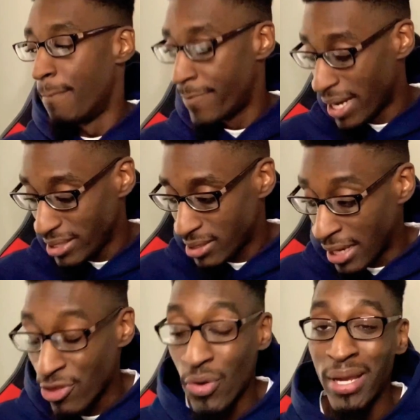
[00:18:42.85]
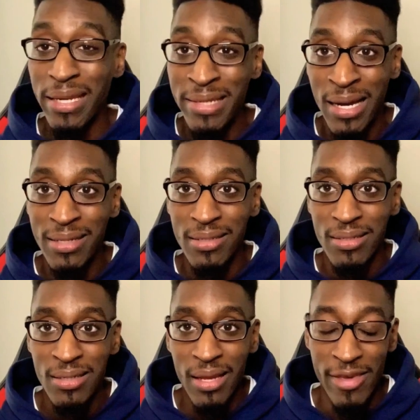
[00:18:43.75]
But it's gonna get done.
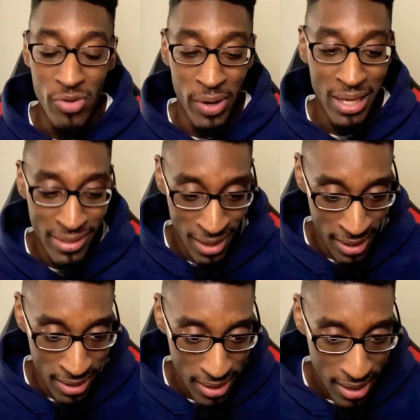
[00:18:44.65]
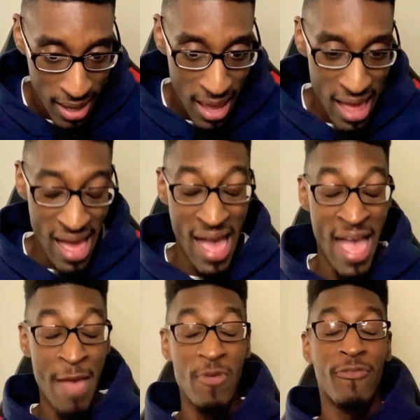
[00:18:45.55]
It's gonna get done.
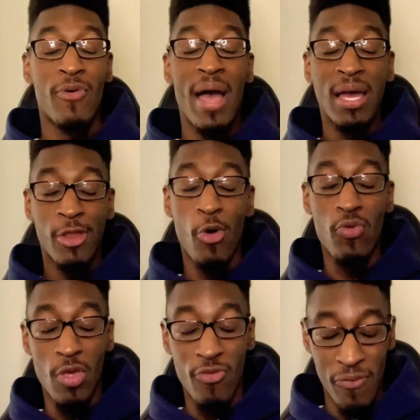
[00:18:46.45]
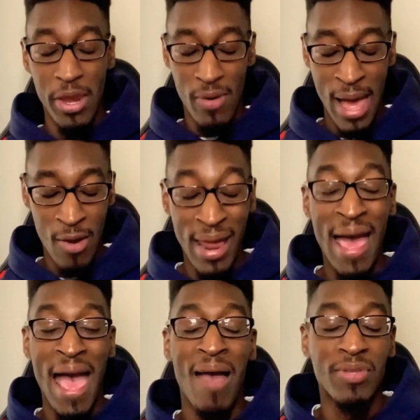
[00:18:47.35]
And before I close this video out, I
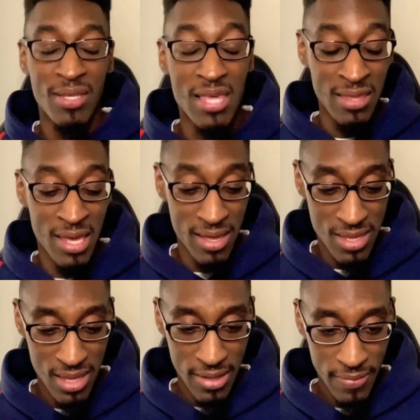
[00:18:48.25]
have to say this